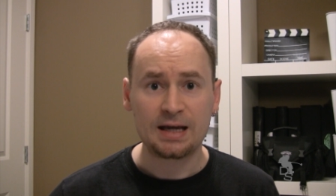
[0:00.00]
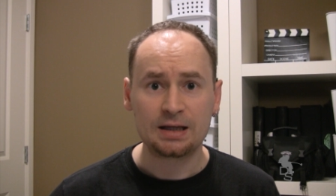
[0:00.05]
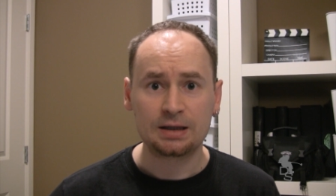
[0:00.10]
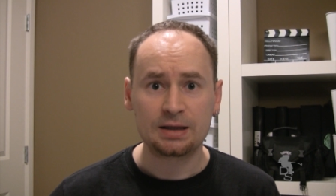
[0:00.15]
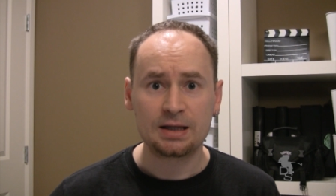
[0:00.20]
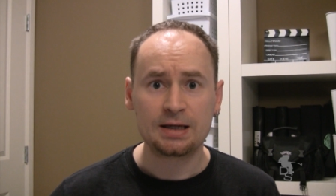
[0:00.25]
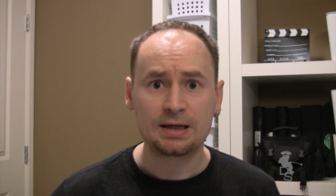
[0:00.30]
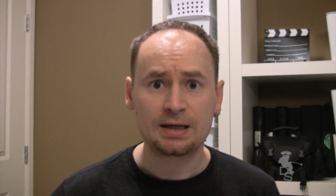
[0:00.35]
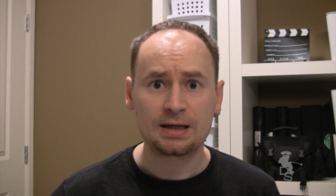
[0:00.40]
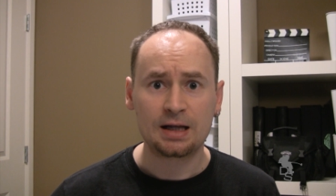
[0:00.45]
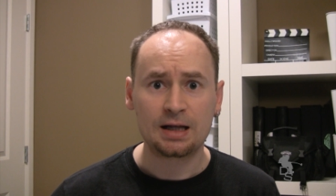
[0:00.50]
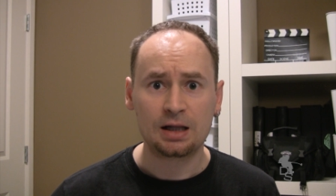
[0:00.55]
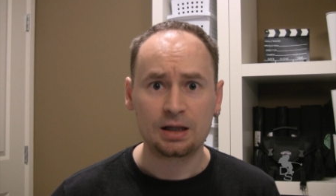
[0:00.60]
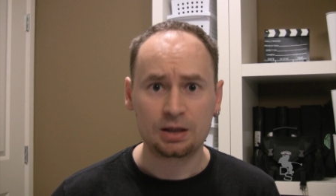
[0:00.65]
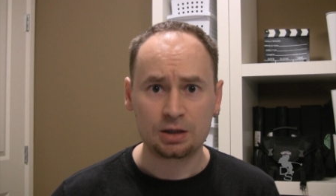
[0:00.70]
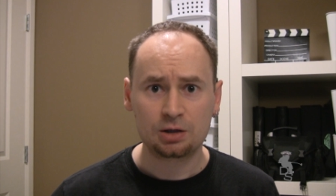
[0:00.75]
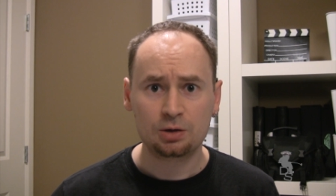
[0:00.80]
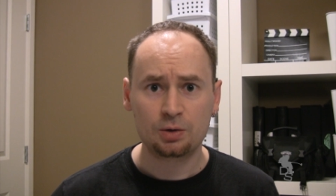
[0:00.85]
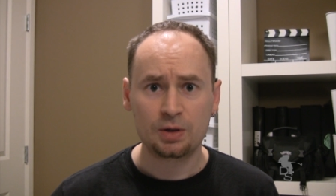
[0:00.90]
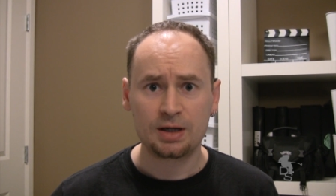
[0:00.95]
a link and I'll
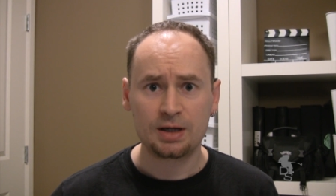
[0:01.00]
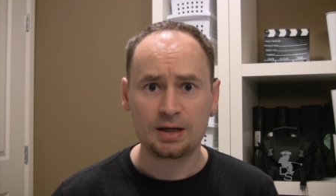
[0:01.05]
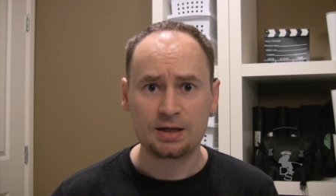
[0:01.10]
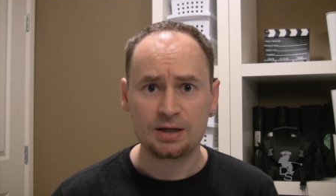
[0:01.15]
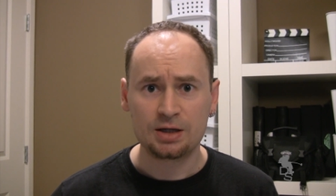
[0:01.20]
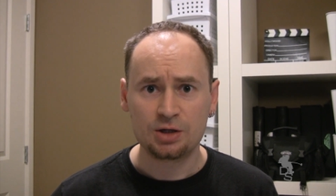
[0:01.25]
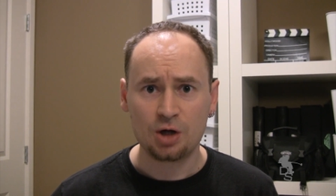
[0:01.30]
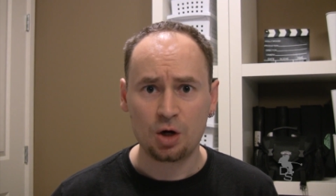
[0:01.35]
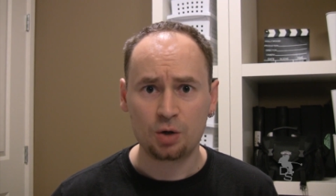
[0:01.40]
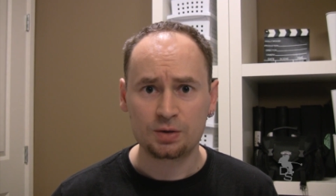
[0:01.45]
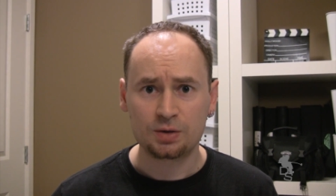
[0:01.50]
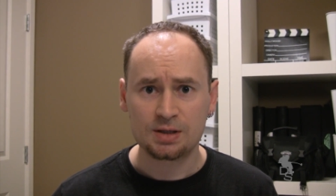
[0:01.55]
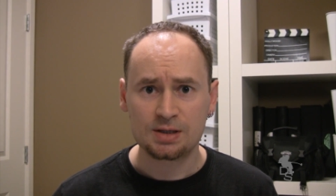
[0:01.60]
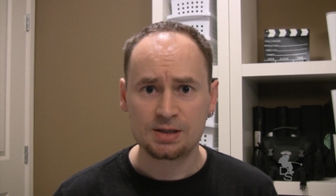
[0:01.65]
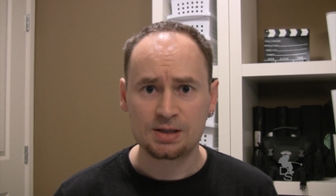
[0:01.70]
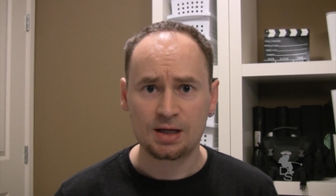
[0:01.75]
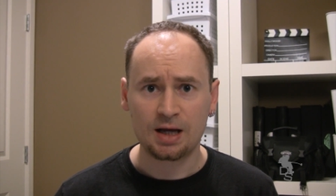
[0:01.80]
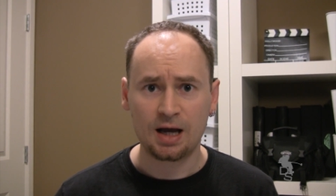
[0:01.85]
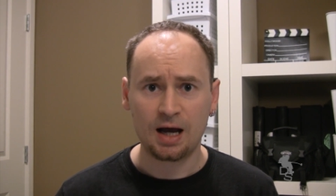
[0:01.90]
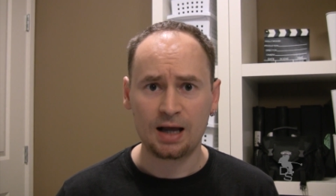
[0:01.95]
include it in the
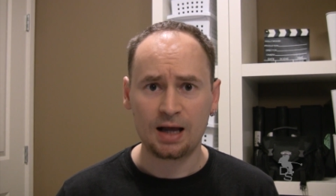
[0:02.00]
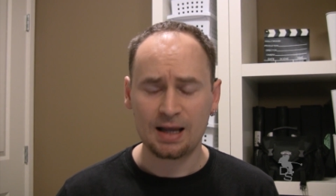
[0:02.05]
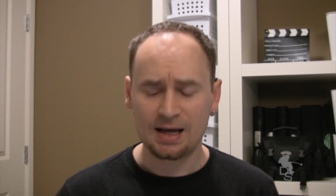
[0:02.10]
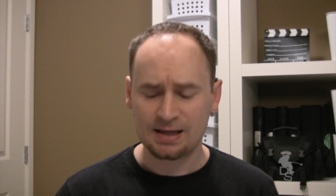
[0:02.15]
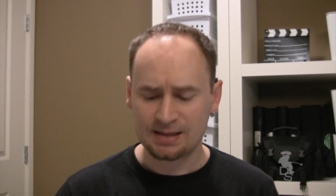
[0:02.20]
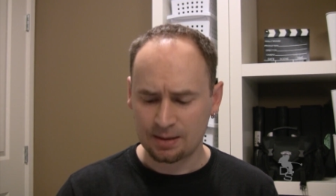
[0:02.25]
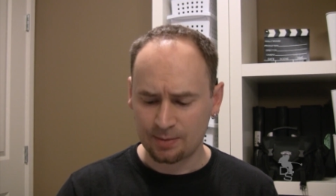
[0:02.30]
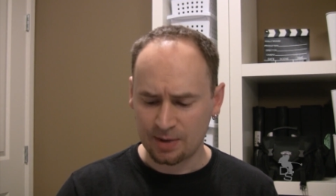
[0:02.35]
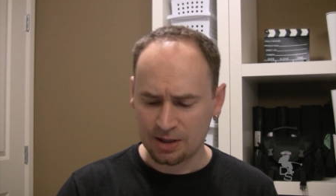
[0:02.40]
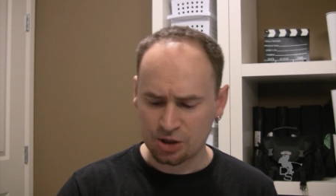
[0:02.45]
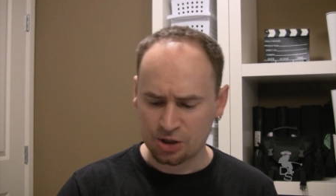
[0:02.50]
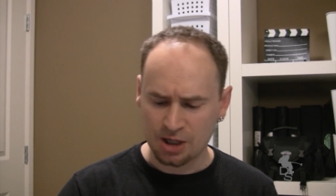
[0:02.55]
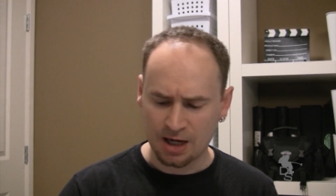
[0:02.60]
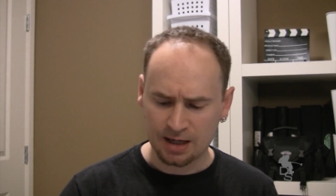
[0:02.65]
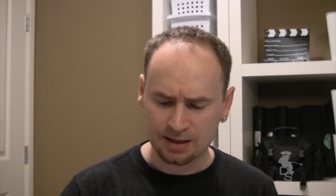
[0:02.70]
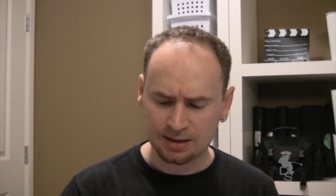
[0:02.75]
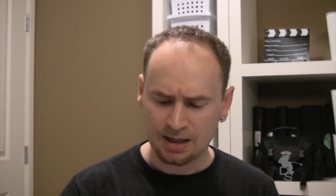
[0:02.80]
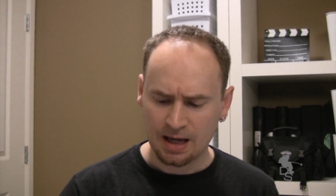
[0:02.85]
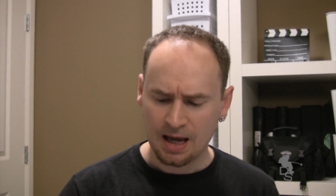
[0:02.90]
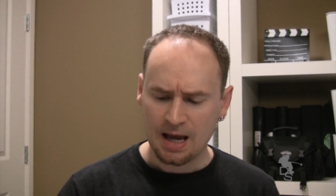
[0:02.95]
notes. Last time I
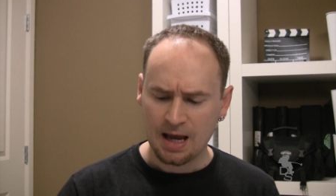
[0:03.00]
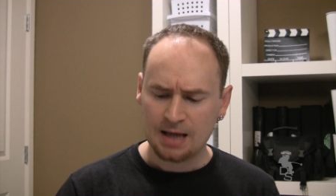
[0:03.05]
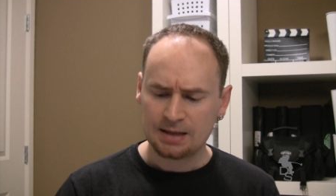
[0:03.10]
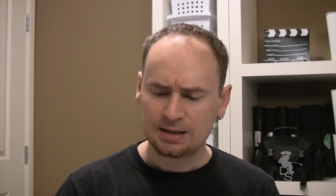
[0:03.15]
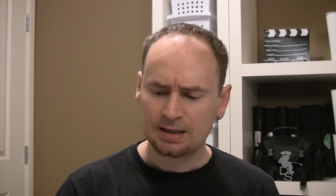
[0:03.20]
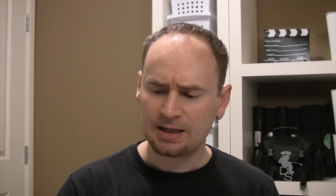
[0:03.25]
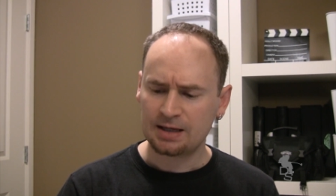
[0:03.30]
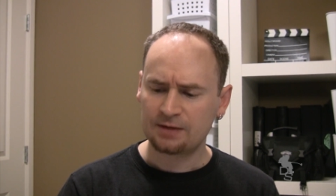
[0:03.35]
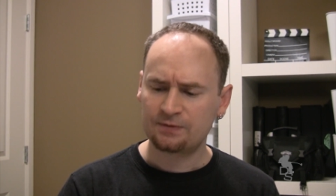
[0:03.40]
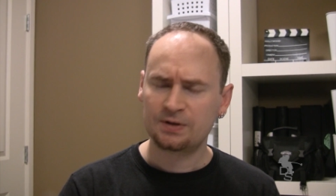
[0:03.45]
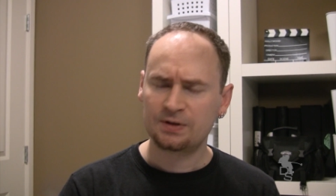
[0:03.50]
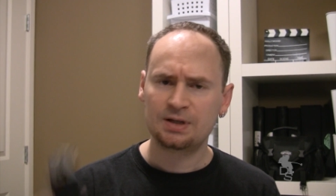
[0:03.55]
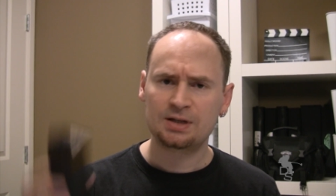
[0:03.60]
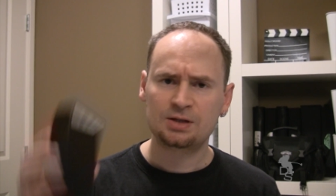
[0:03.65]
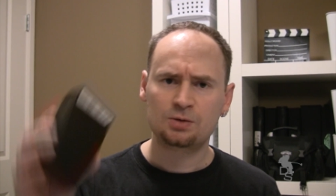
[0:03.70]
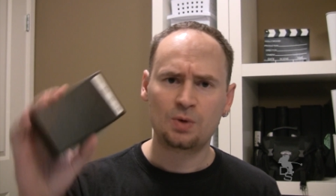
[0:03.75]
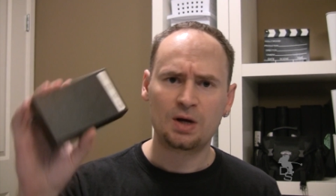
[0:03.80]
checked, the link for this